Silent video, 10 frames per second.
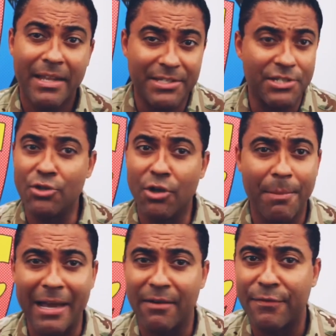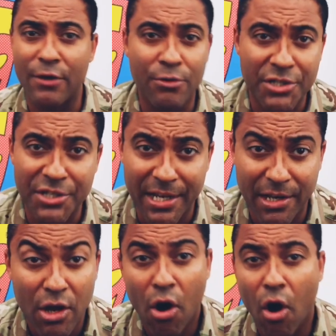This is not about focusing
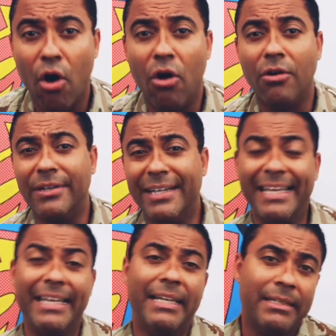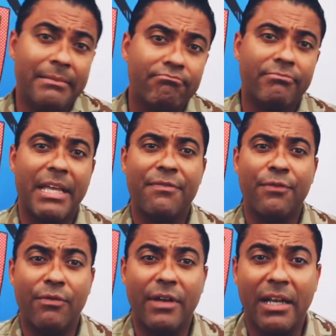on the death
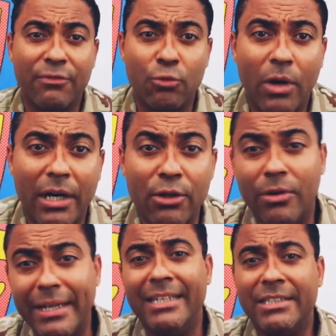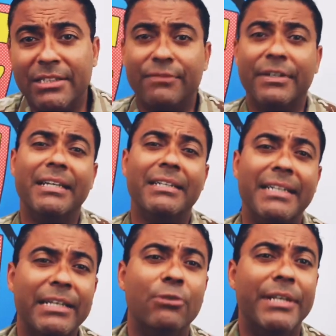of a loved one or a severe
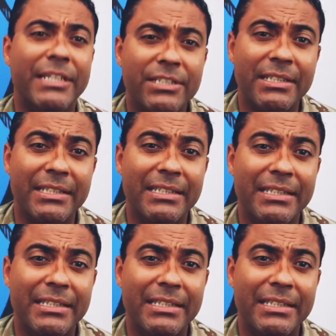illness.